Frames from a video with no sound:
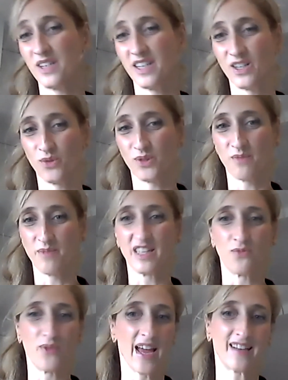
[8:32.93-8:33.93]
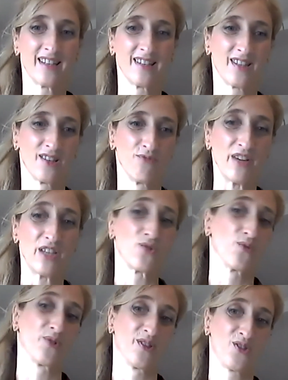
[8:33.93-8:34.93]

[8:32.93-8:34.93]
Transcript: and it also means that we access the resources